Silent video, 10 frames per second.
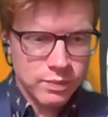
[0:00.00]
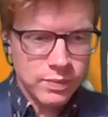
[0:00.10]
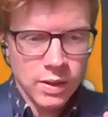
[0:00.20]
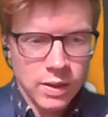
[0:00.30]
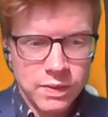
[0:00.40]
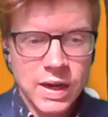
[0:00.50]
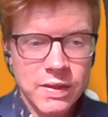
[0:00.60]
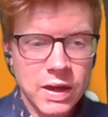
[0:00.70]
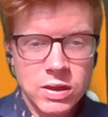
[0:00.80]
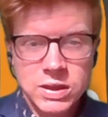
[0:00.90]
There's another
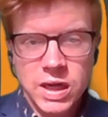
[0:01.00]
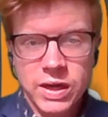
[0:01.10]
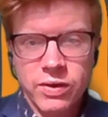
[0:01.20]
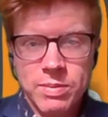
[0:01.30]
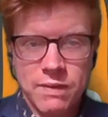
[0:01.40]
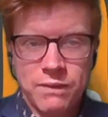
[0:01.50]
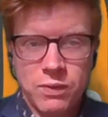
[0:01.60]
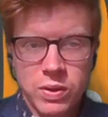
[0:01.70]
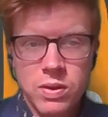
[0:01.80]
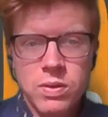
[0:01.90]
little diagram in here
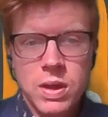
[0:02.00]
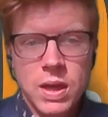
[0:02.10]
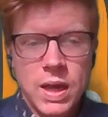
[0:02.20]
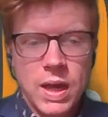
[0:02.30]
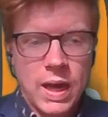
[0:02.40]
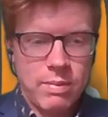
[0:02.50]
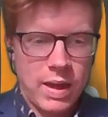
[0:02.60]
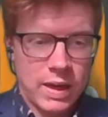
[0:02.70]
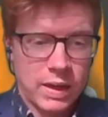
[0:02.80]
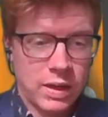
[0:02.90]
for you,
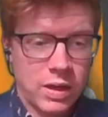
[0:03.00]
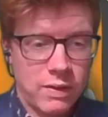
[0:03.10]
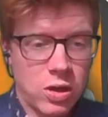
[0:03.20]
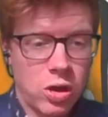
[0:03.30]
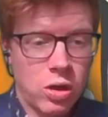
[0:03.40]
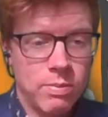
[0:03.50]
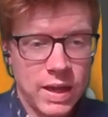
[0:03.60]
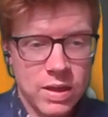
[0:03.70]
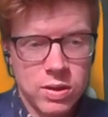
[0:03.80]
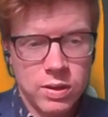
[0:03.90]
and kind of a
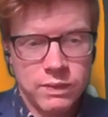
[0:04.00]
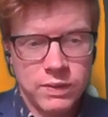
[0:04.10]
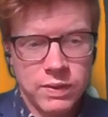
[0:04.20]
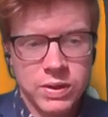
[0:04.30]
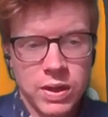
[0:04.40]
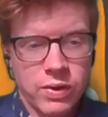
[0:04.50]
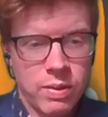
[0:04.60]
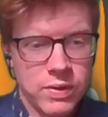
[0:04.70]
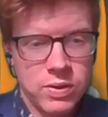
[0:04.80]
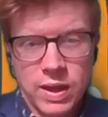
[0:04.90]
combination of different
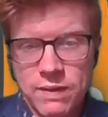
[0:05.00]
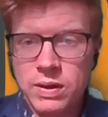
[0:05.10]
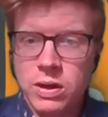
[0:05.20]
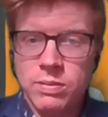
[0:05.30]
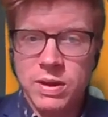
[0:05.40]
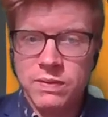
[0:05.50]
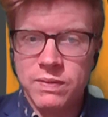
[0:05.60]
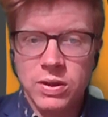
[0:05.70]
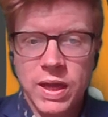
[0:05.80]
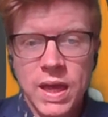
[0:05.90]
diagrams for you to have a little bit of
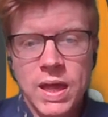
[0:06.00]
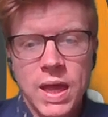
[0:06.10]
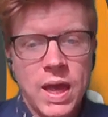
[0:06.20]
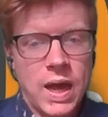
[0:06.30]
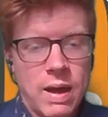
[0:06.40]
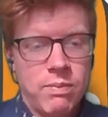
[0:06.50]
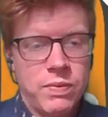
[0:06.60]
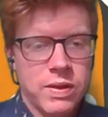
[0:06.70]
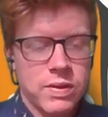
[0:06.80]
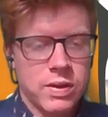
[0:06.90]
a look at.
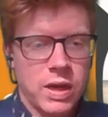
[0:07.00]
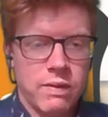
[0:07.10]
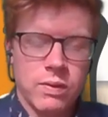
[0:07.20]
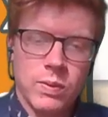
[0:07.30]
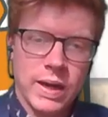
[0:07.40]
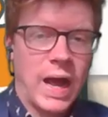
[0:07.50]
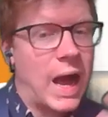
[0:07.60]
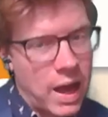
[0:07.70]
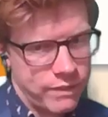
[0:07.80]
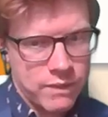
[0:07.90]
This is kind of one
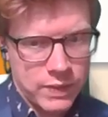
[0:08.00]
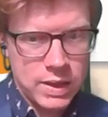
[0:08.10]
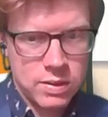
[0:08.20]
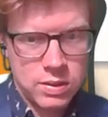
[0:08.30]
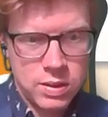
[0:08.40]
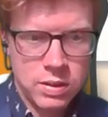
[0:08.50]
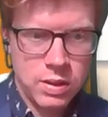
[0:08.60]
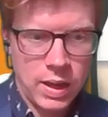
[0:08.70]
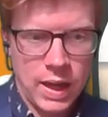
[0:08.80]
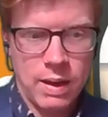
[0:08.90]
half of it,
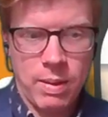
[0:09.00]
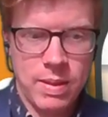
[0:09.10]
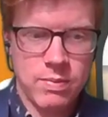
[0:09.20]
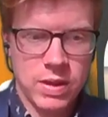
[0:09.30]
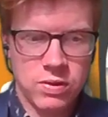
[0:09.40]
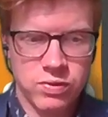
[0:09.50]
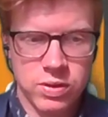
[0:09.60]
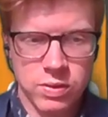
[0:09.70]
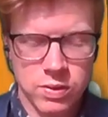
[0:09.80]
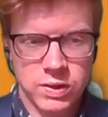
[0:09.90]
and then we
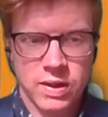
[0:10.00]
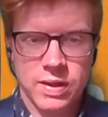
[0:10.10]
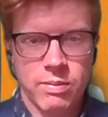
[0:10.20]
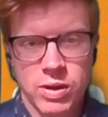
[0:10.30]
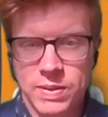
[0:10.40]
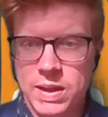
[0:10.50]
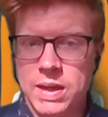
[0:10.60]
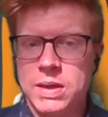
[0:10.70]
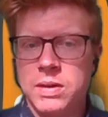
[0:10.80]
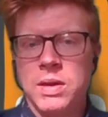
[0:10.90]
introduce you to the summary at
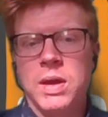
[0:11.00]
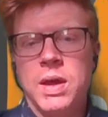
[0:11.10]
the end.